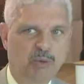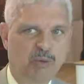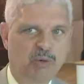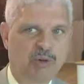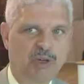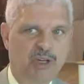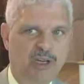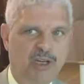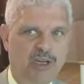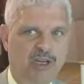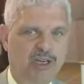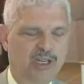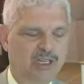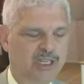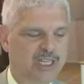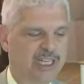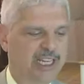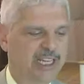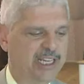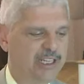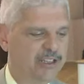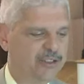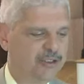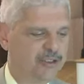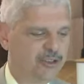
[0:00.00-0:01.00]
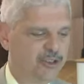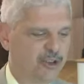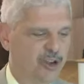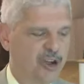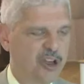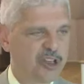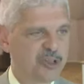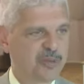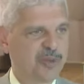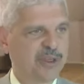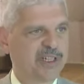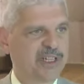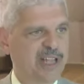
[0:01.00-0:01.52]
we're uh, into the
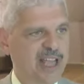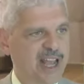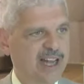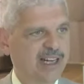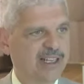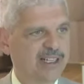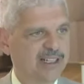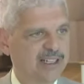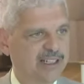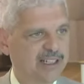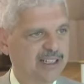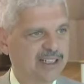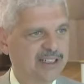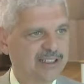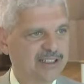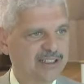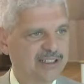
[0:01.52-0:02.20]
hospitality